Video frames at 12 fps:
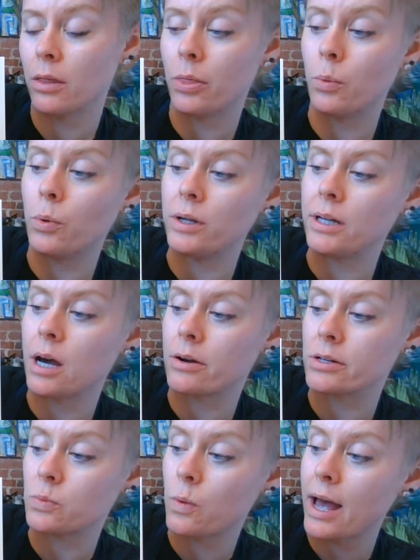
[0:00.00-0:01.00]
The
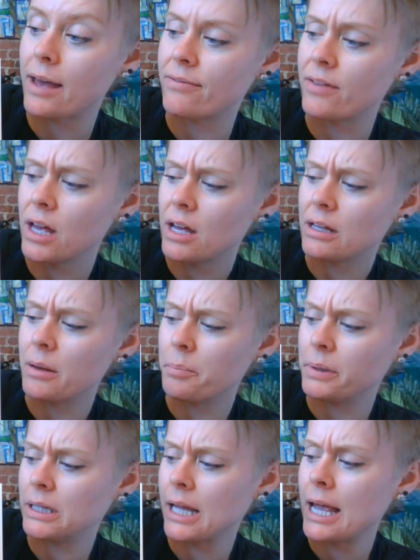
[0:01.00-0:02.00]
woodcutter's wife
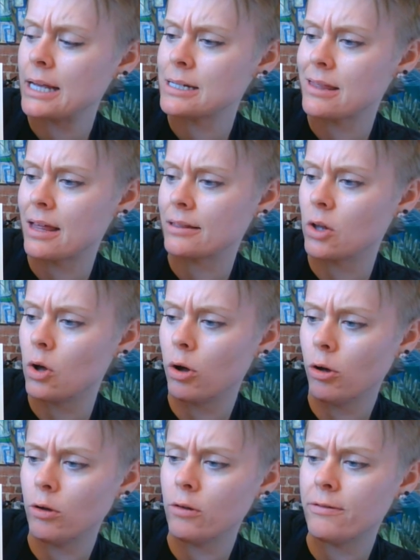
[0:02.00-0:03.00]
complained that the
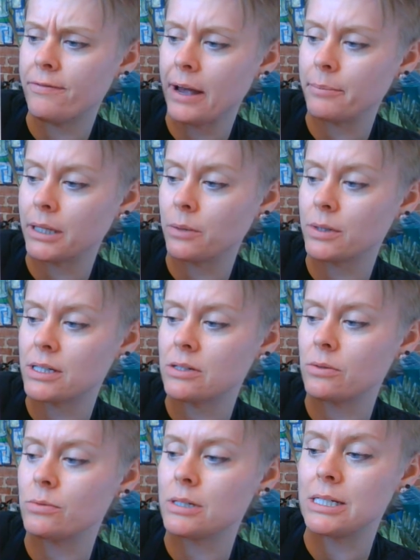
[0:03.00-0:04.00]
whole family would
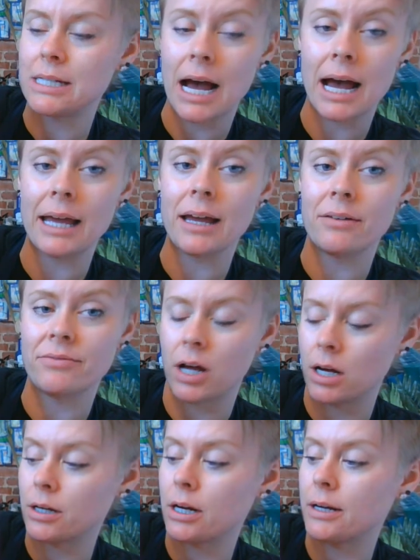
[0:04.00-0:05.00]
soon die of
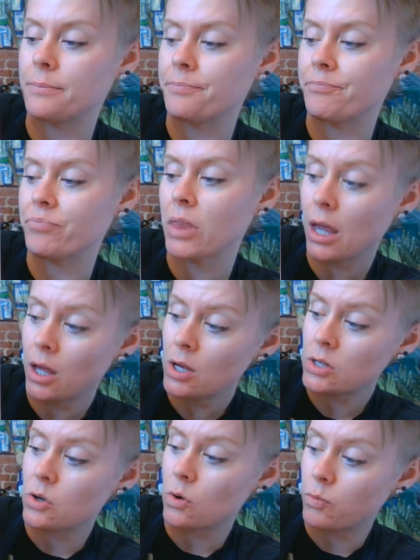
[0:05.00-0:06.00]
hunger.
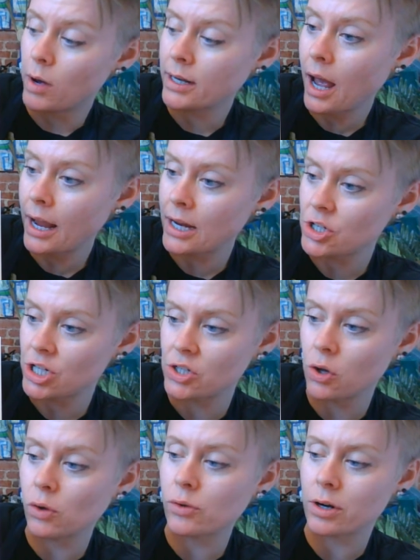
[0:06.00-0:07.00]
So one night, she
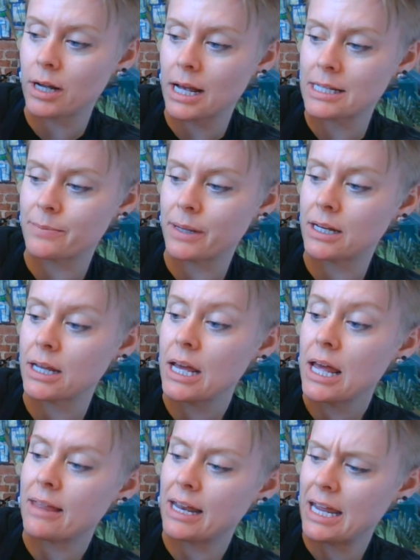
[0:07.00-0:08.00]
told her husband
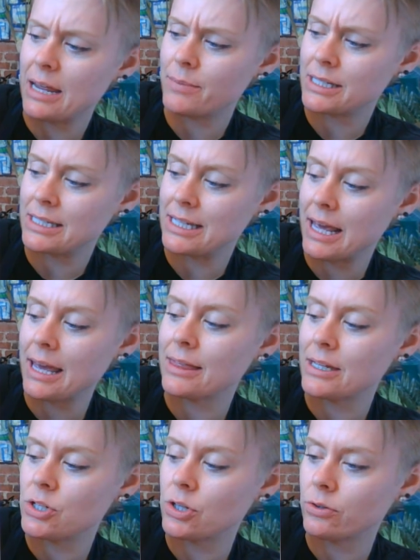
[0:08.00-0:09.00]
that he must take
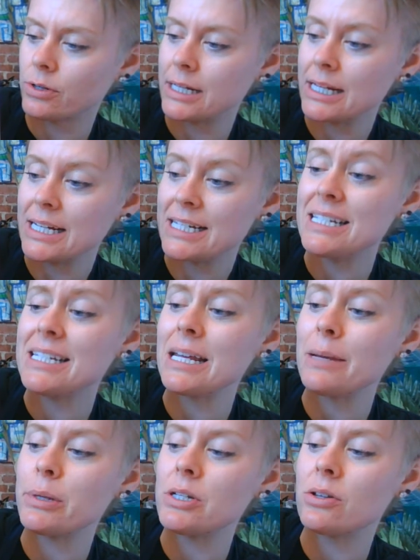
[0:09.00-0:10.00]
the children
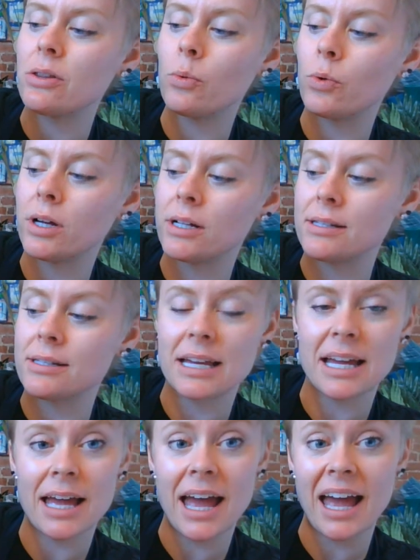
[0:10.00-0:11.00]
deep into the woods
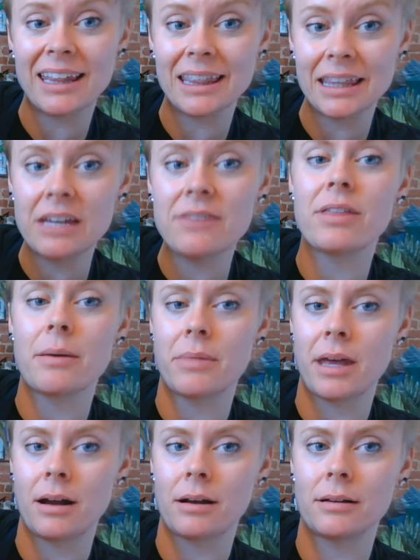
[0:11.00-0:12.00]
and leave them
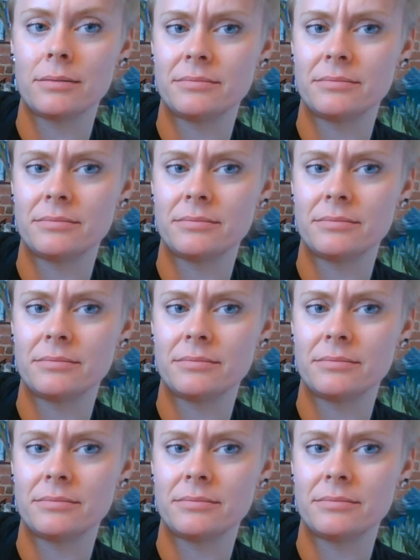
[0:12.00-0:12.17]
there.